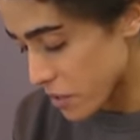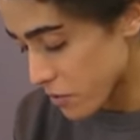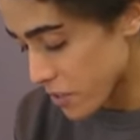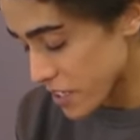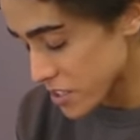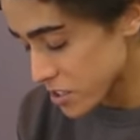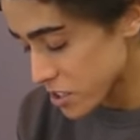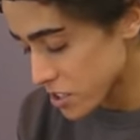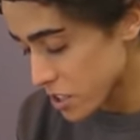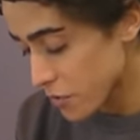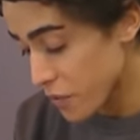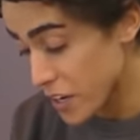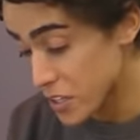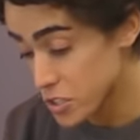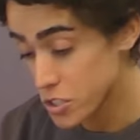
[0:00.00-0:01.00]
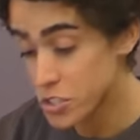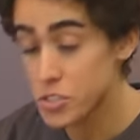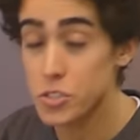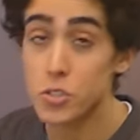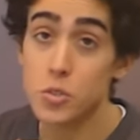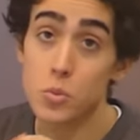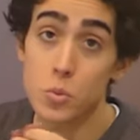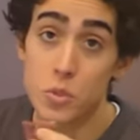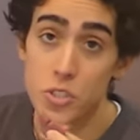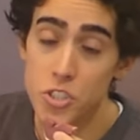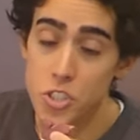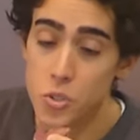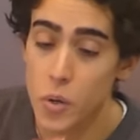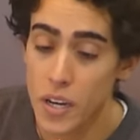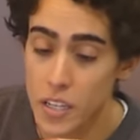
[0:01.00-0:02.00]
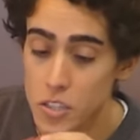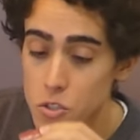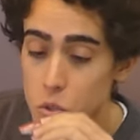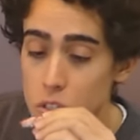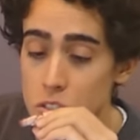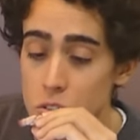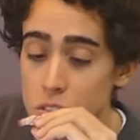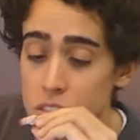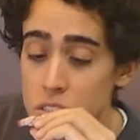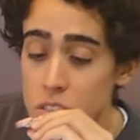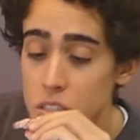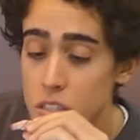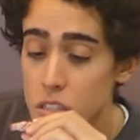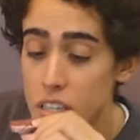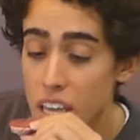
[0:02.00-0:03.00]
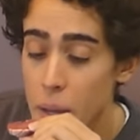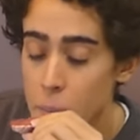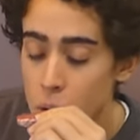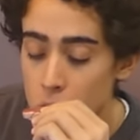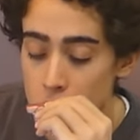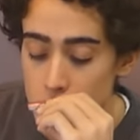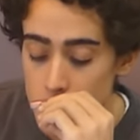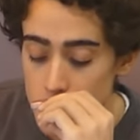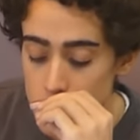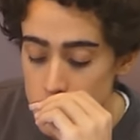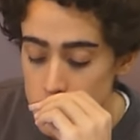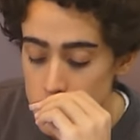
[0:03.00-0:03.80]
The rest of the stuff I usually do chew and enjoy. So this is the lamb heart.